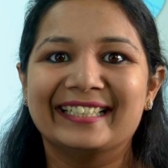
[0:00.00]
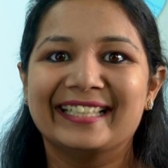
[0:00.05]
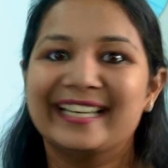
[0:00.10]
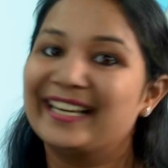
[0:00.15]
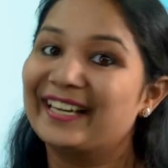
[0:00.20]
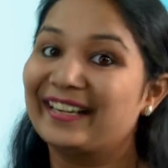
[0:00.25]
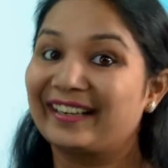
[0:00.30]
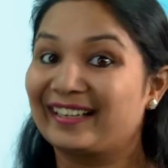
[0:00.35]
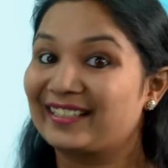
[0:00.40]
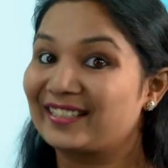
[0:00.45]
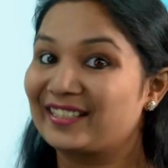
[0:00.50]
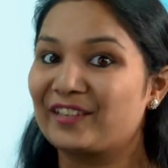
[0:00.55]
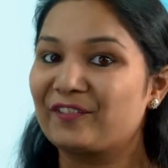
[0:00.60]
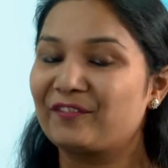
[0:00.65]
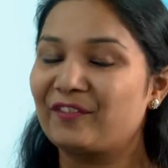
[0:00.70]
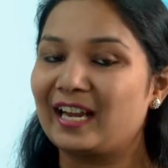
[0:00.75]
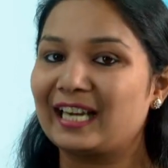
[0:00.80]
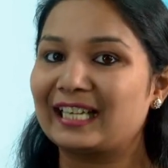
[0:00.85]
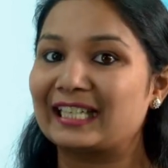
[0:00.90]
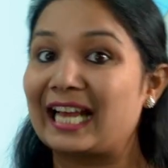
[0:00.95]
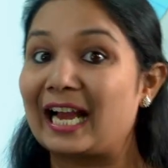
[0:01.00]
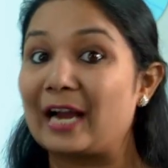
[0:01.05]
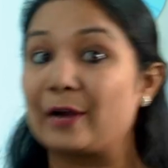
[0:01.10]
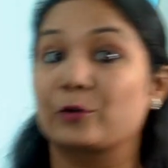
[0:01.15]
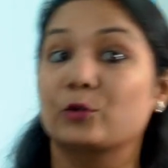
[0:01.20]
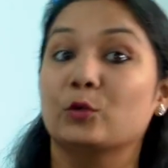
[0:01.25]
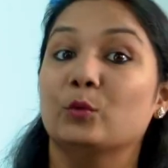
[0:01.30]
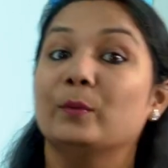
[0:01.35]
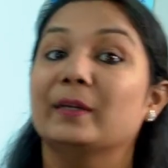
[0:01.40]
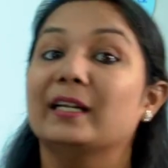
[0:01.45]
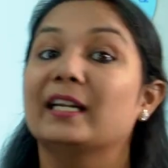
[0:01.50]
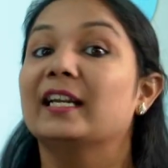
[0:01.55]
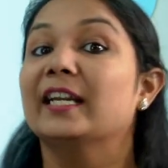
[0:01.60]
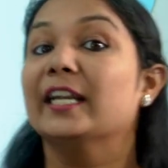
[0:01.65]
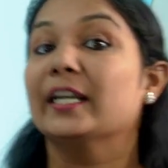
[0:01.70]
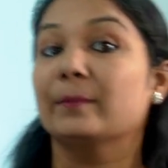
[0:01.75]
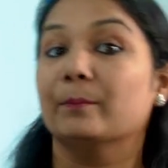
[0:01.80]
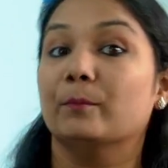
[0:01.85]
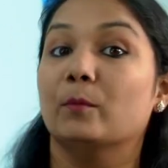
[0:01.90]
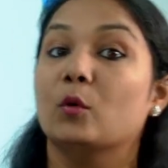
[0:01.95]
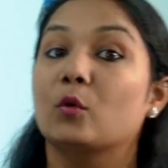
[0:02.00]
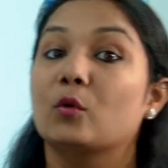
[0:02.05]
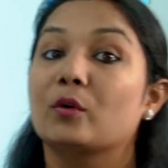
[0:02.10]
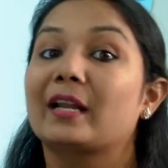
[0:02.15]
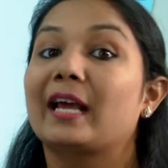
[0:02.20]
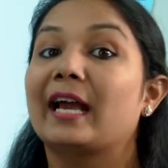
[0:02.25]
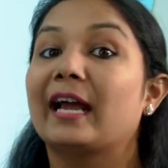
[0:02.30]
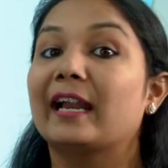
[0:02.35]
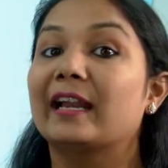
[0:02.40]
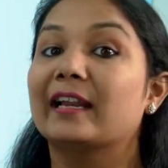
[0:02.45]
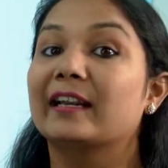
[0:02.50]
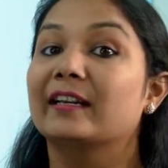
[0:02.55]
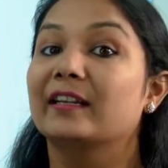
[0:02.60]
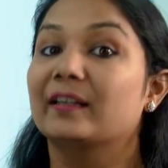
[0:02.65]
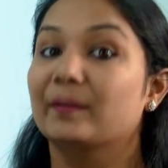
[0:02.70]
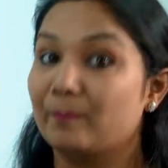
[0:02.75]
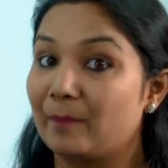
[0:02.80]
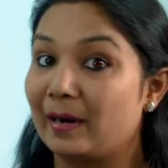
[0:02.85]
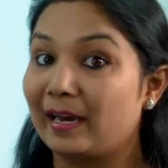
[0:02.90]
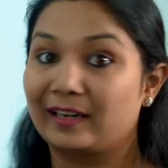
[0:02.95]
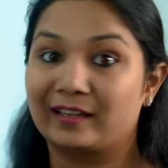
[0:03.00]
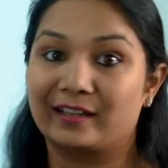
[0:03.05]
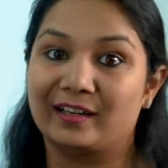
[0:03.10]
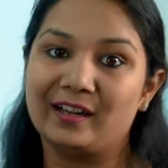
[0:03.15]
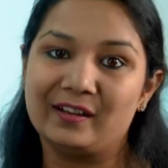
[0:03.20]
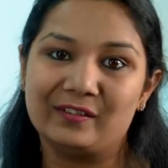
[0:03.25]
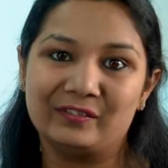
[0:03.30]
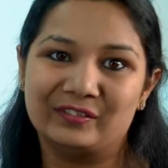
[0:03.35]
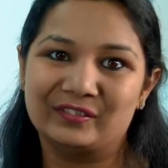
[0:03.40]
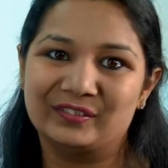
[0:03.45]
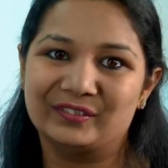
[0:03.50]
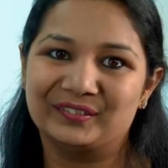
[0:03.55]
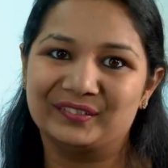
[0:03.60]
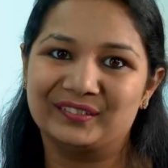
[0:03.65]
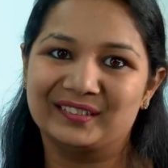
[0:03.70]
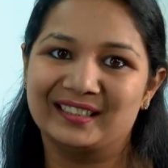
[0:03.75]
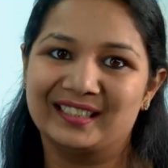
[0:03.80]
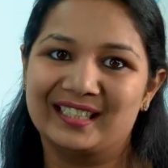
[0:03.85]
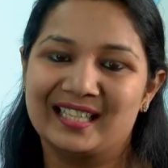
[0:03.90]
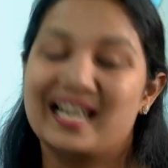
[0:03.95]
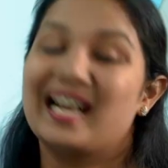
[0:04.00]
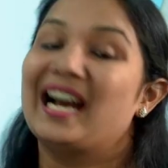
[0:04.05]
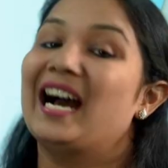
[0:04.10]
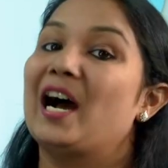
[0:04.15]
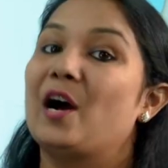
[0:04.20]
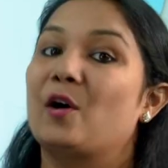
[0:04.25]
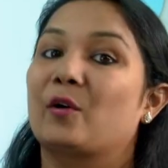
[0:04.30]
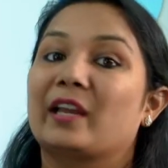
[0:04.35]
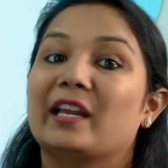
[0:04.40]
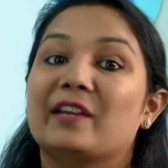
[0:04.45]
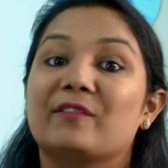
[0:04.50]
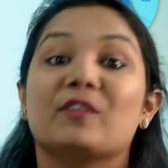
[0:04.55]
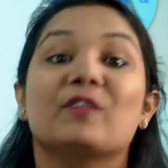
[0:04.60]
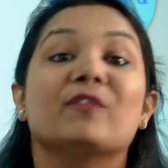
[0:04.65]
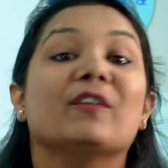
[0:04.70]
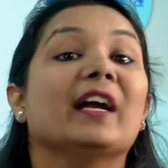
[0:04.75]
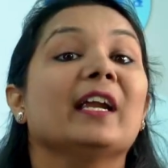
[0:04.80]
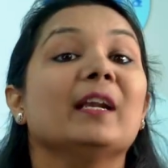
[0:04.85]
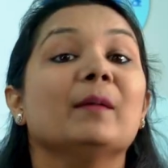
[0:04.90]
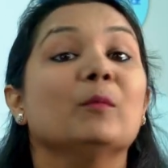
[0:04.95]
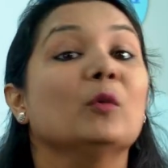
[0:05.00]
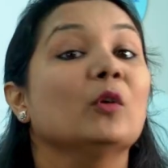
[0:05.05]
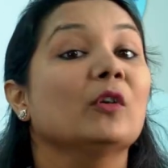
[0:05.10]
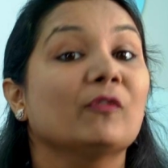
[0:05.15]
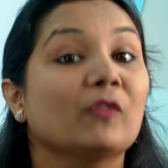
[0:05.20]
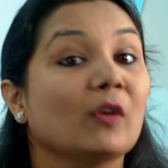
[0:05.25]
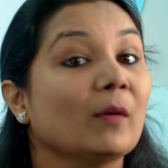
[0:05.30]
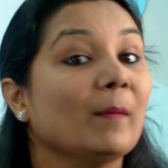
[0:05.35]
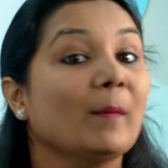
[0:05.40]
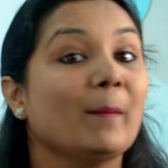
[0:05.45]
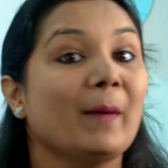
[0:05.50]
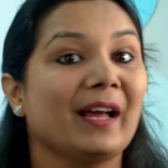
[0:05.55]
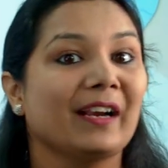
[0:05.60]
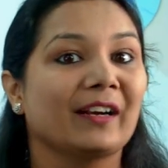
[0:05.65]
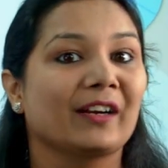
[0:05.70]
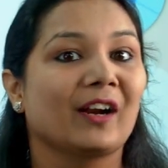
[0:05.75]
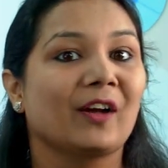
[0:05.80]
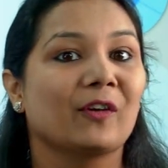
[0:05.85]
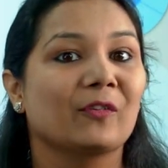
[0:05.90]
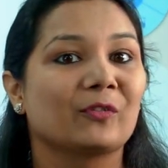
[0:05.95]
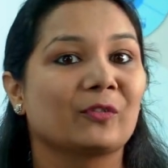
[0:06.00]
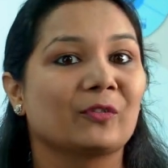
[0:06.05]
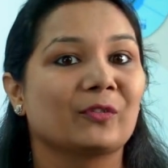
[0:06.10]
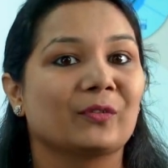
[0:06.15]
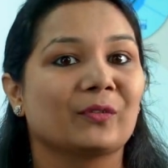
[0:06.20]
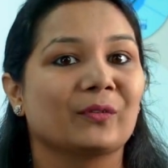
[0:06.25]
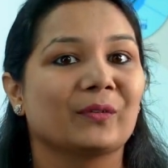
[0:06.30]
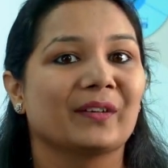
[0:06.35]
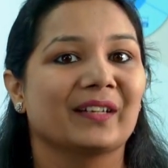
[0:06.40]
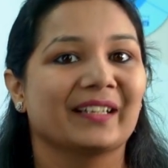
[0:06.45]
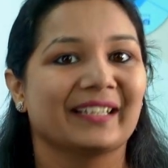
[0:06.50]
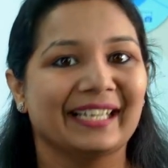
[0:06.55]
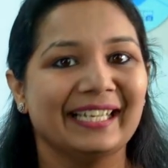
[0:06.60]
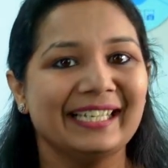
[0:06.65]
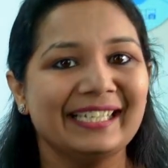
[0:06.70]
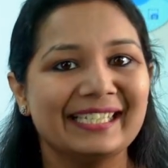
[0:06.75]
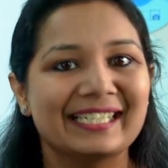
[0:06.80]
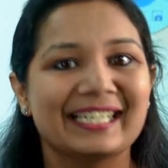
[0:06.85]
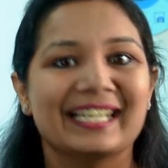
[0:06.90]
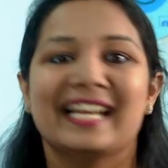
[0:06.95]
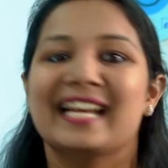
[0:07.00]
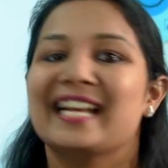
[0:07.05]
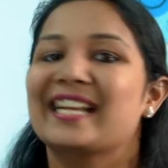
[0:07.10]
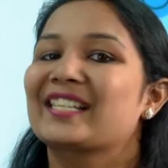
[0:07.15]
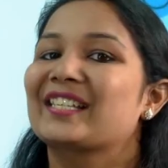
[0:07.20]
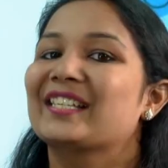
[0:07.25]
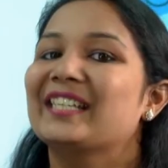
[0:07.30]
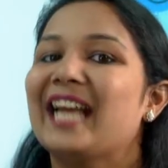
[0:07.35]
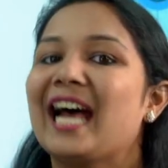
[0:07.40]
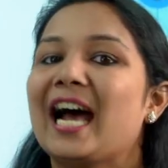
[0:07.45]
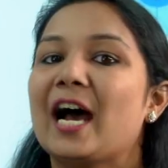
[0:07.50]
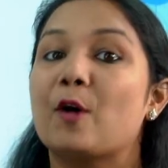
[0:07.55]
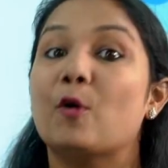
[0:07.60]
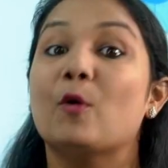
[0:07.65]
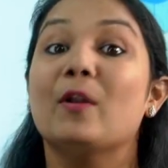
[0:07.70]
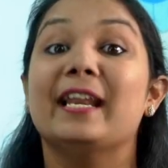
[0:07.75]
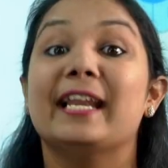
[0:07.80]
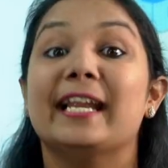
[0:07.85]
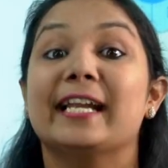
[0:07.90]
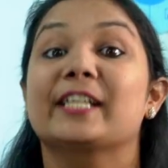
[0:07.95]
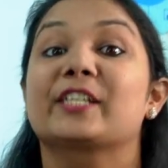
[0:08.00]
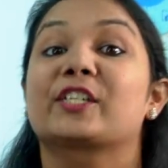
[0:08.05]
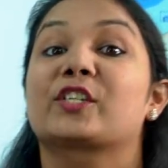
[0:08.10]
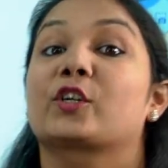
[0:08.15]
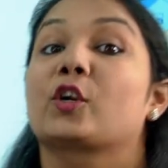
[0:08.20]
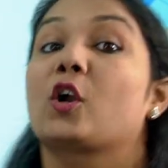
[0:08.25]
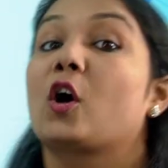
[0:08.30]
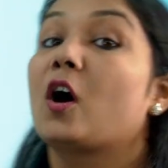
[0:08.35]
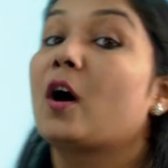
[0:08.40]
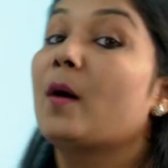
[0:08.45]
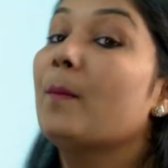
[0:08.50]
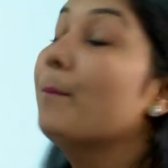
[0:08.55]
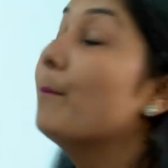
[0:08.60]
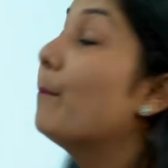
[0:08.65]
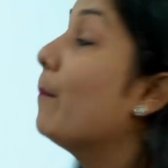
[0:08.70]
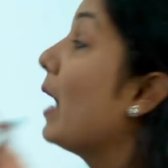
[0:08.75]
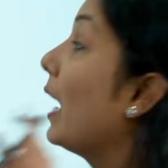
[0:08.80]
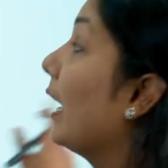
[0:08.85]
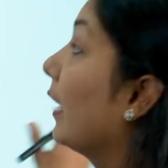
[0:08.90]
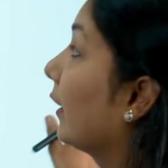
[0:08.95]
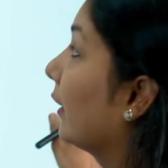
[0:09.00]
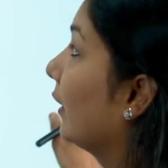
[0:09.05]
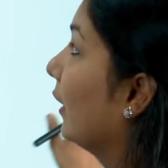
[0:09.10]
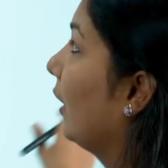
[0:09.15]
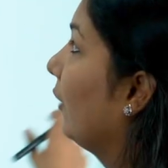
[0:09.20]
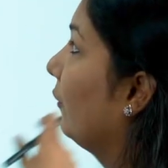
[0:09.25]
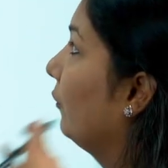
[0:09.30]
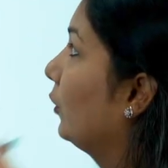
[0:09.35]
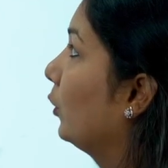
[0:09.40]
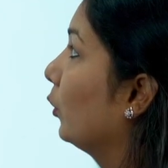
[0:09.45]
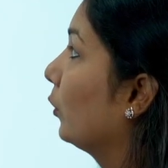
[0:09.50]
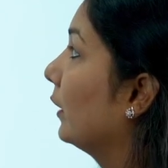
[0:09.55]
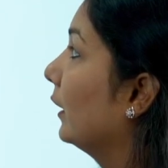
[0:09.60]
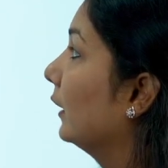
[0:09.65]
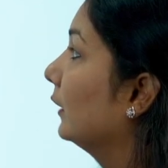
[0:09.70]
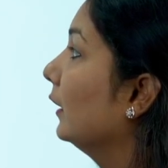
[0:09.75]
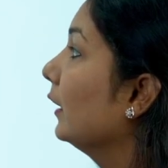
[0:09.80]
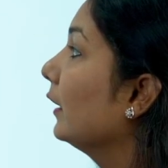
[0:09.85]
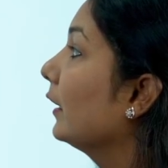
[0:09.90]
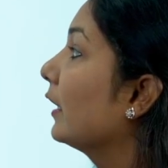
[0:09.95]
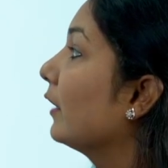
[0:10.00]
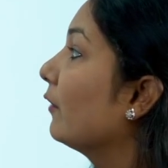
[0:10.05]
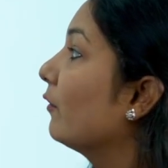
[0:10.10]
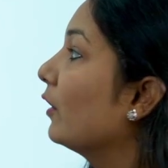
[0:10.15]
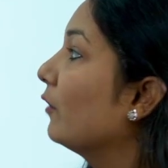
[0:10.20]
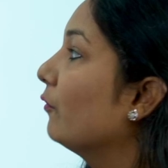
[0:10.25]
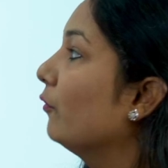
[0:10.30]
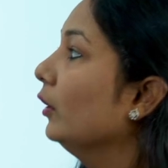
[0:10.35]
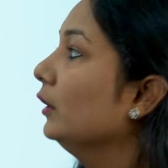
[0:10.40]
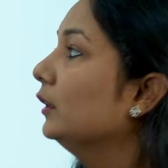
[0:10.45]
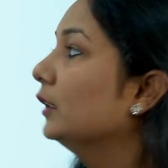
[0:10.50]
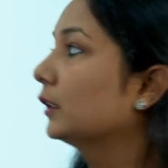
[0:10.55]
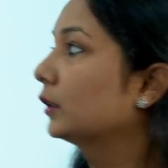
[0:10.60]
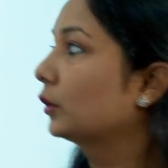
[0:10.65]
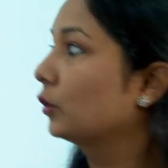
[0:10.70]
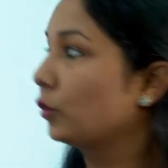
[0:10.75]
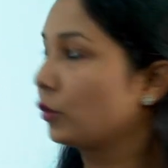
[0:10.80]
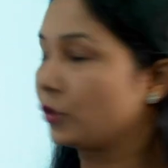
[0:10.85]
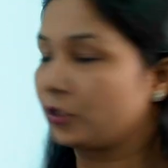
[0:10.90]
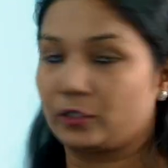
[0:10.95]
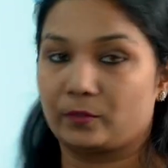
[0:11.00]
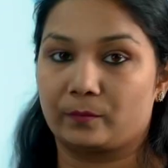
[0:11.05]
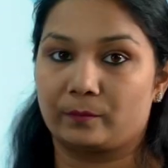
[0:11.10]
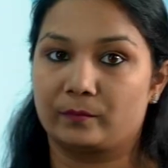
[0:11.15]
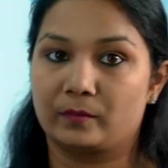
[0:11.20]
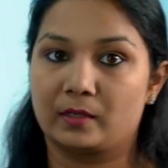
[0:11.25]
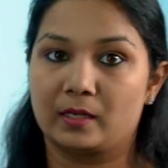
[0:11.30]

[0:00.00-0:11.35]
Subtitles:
Interesting fact. How do we relate mode and bar graph? How can we find mode from a bar graph? Right? So now let's draw a bar graph together given for this question.